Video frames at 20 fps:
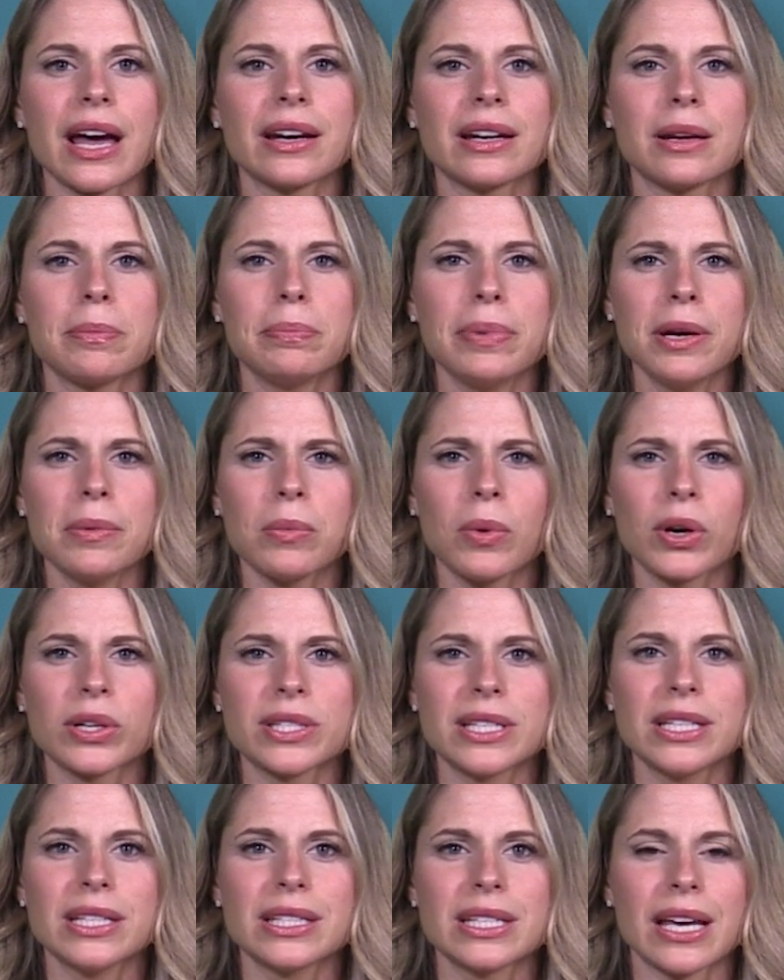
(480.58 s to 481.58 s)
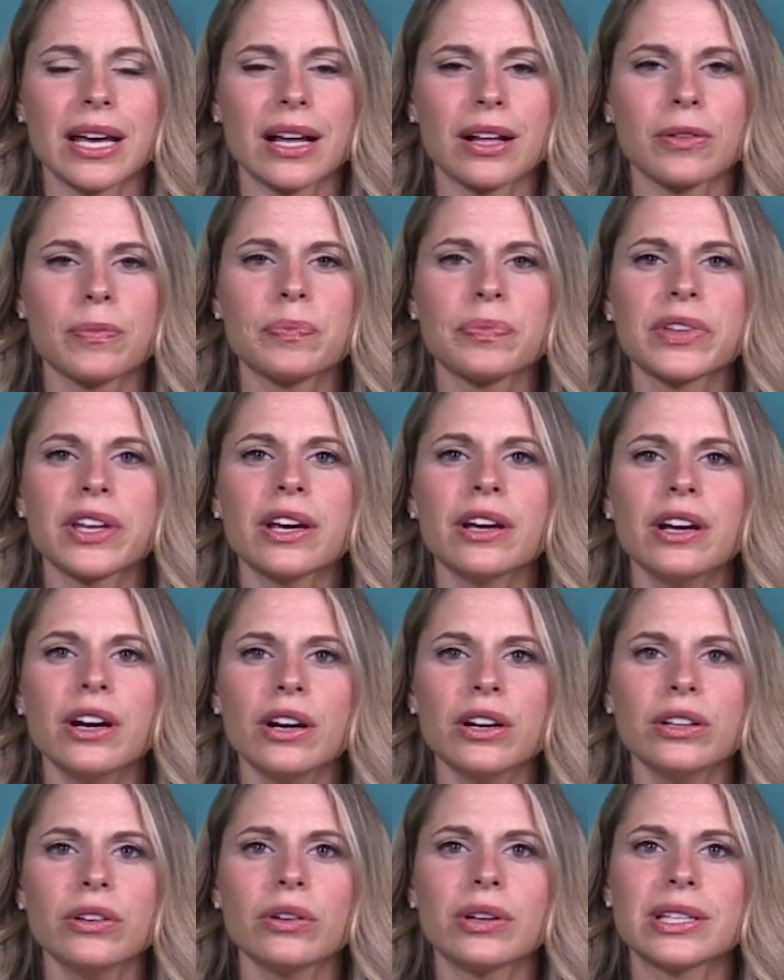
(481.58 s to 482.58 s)
that in a bit more detail,
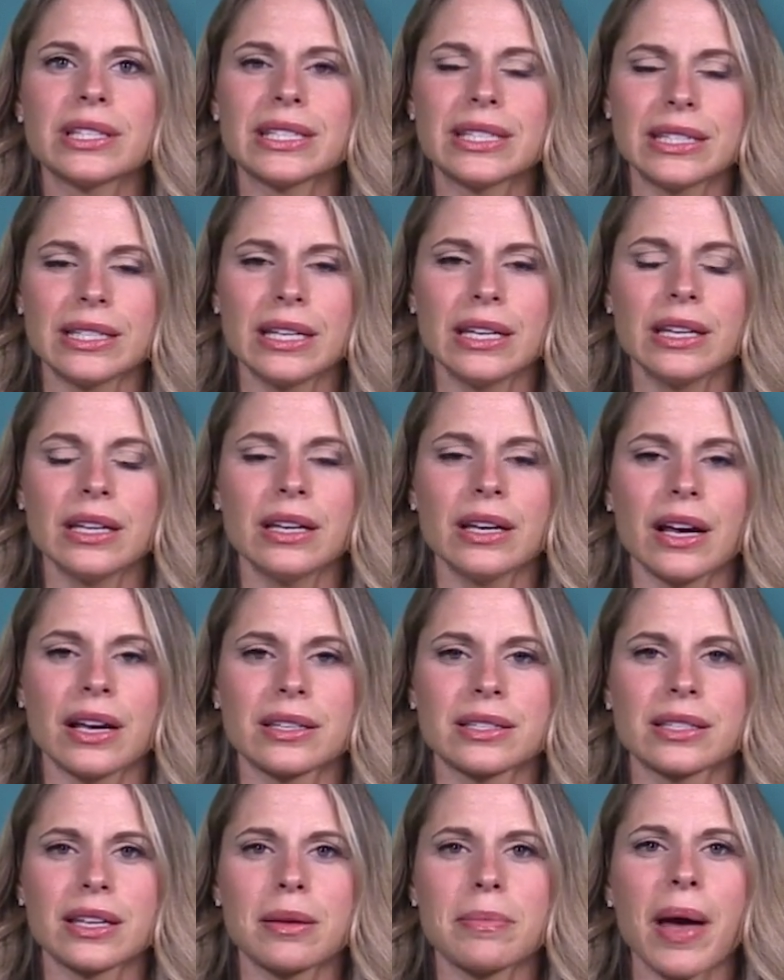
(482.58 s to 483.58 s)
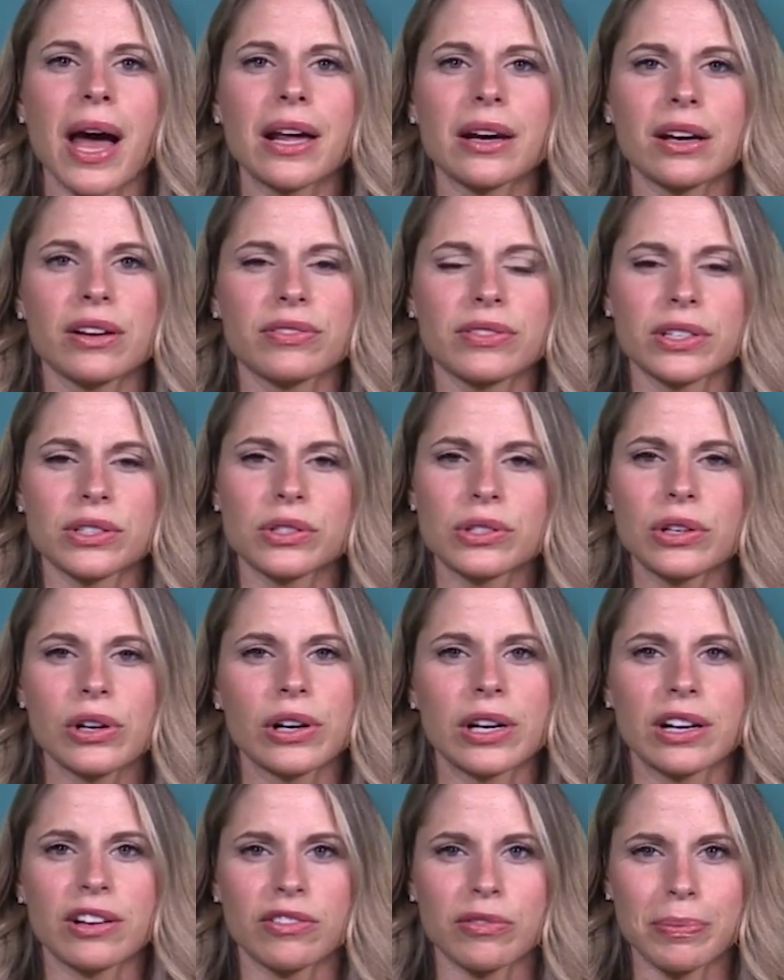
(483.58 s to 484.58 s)
here you can see a schemata of the
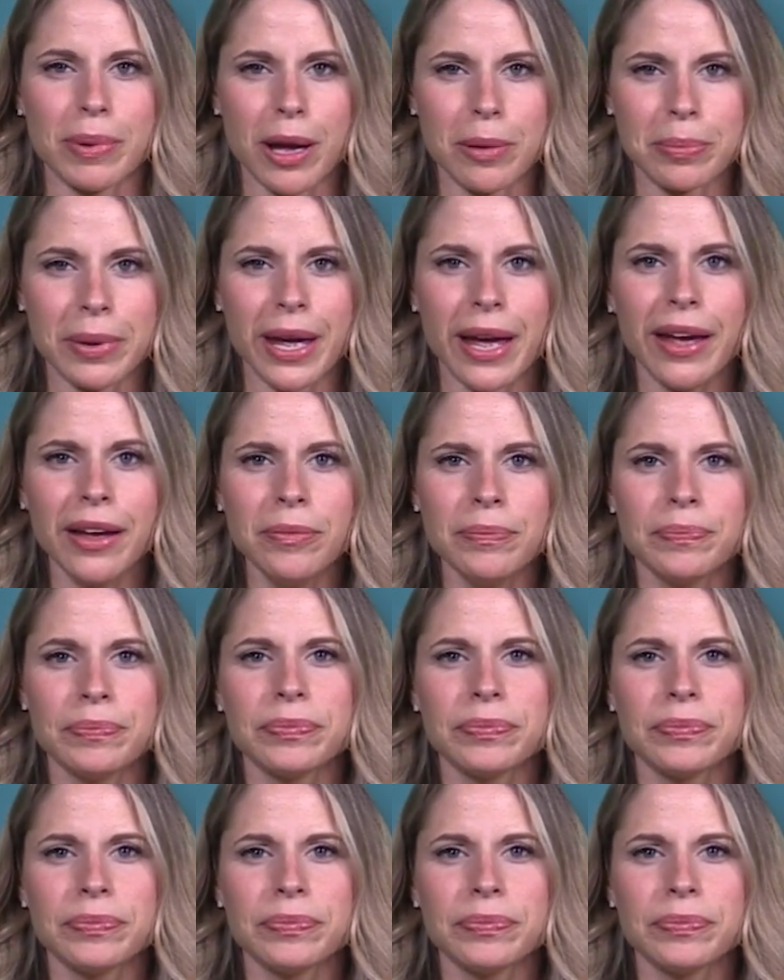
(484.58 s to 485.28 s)
circuit of Papé.